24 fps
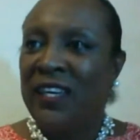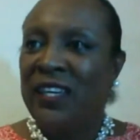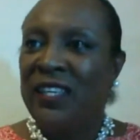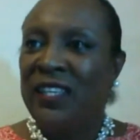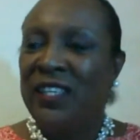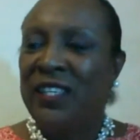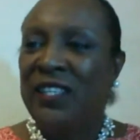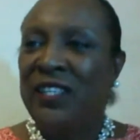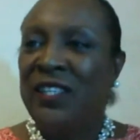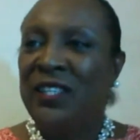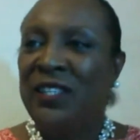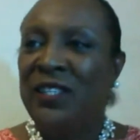
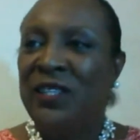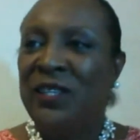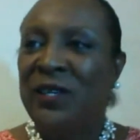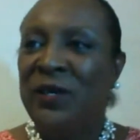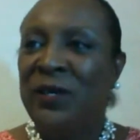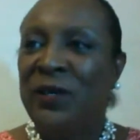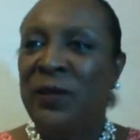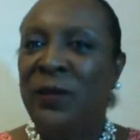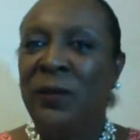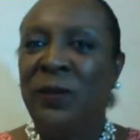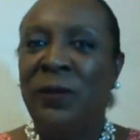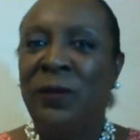
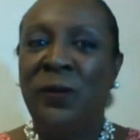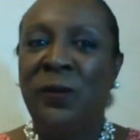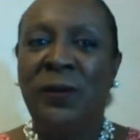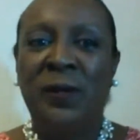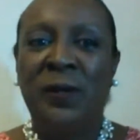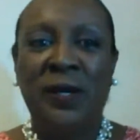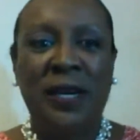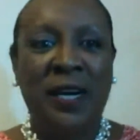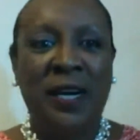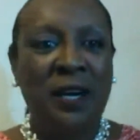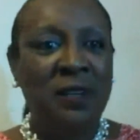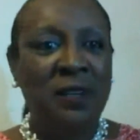So
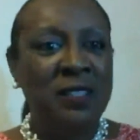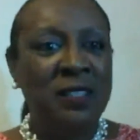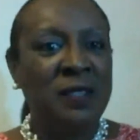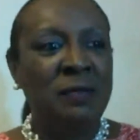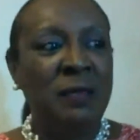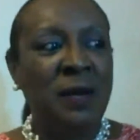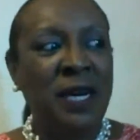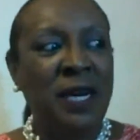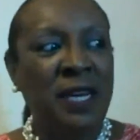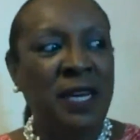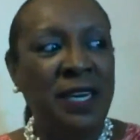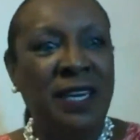how's
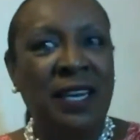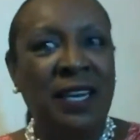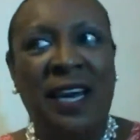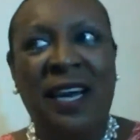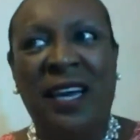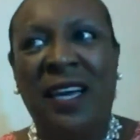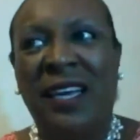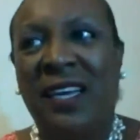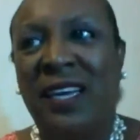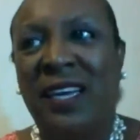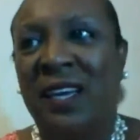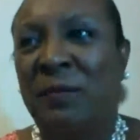my
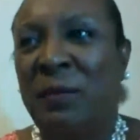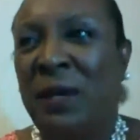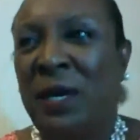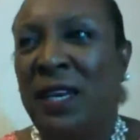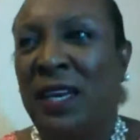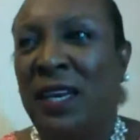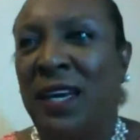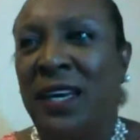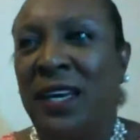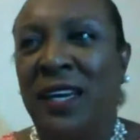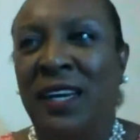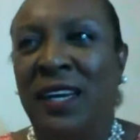lighting? My
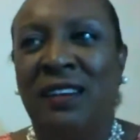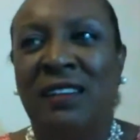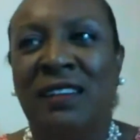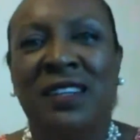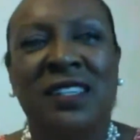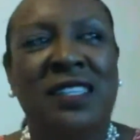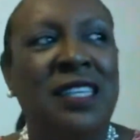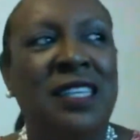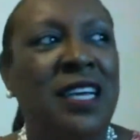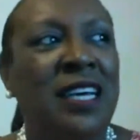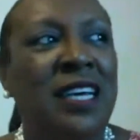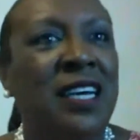lighting
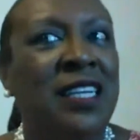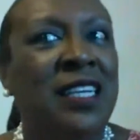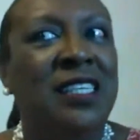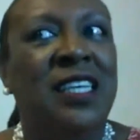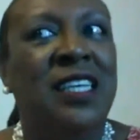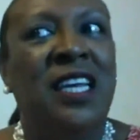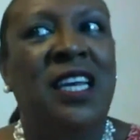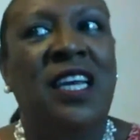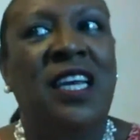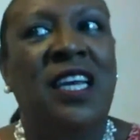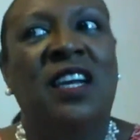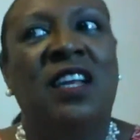looks like it's a
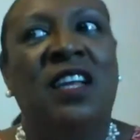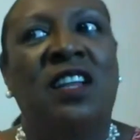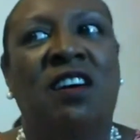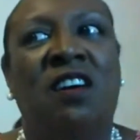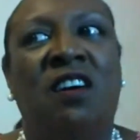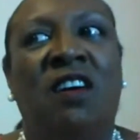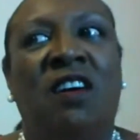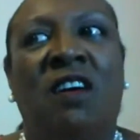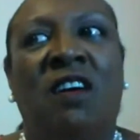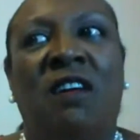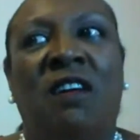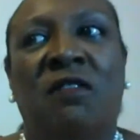little
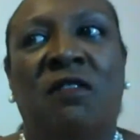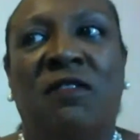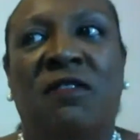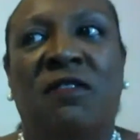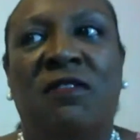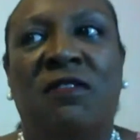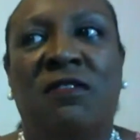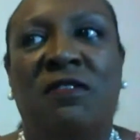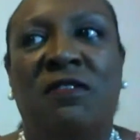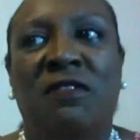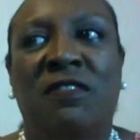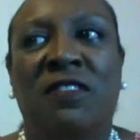off.
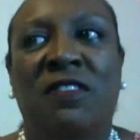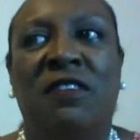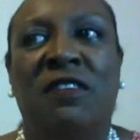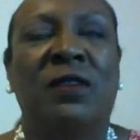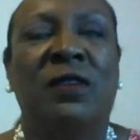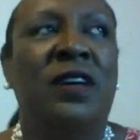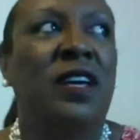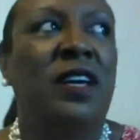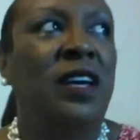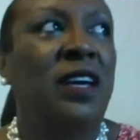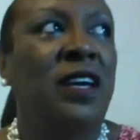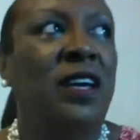
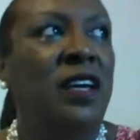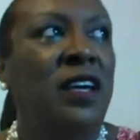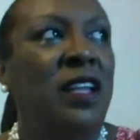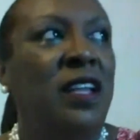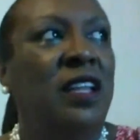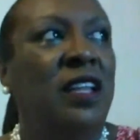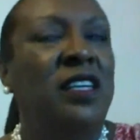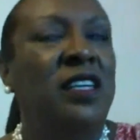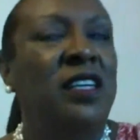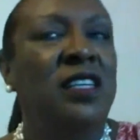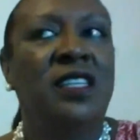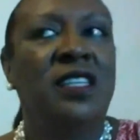Okay,
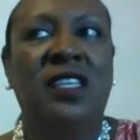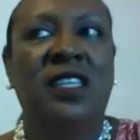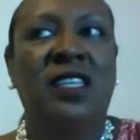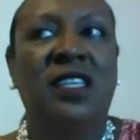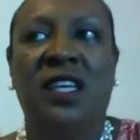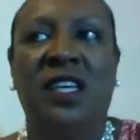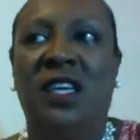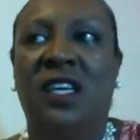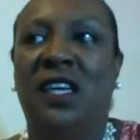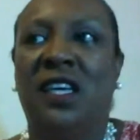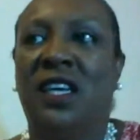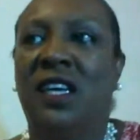let's see.
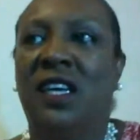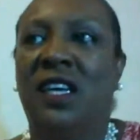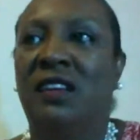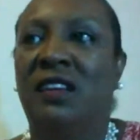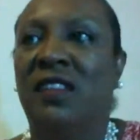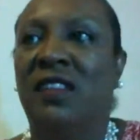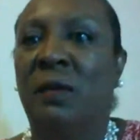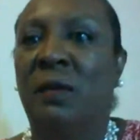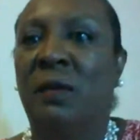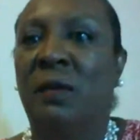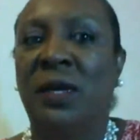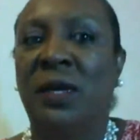
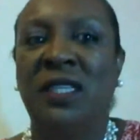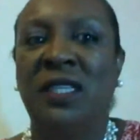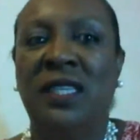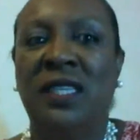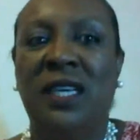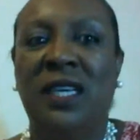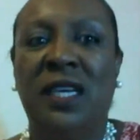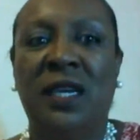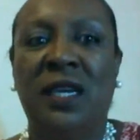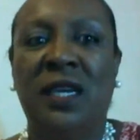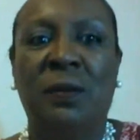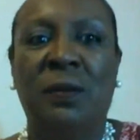That makes it
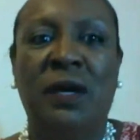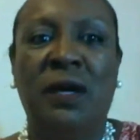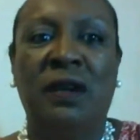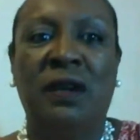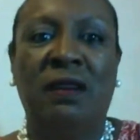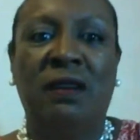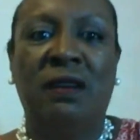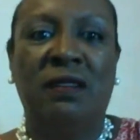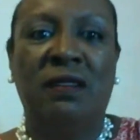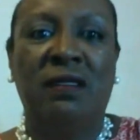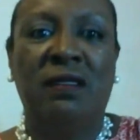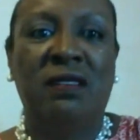any better?
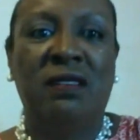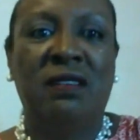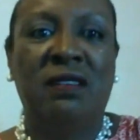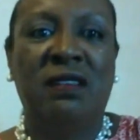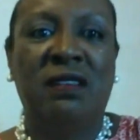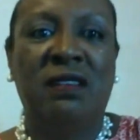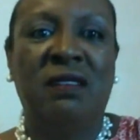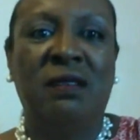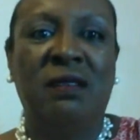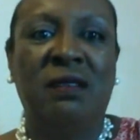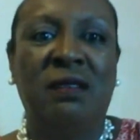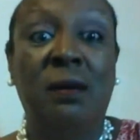I
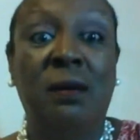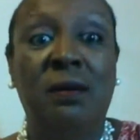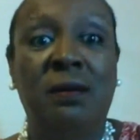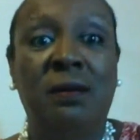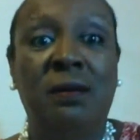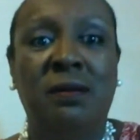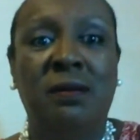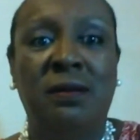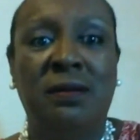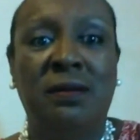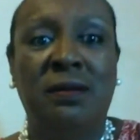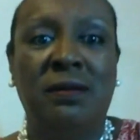don't know.
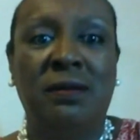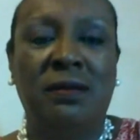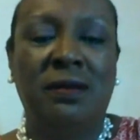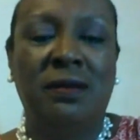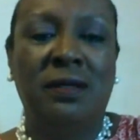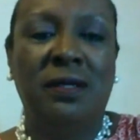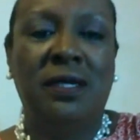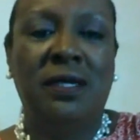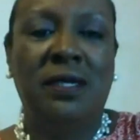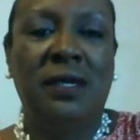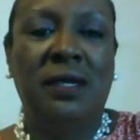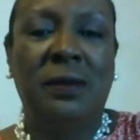
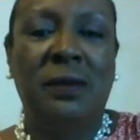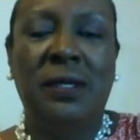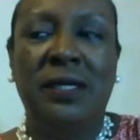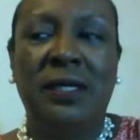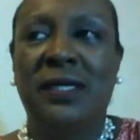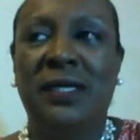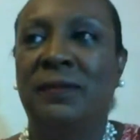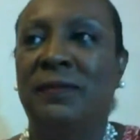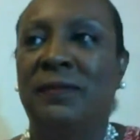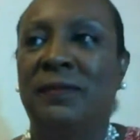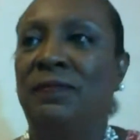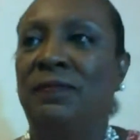
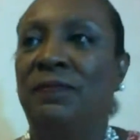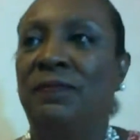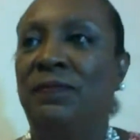Anyways.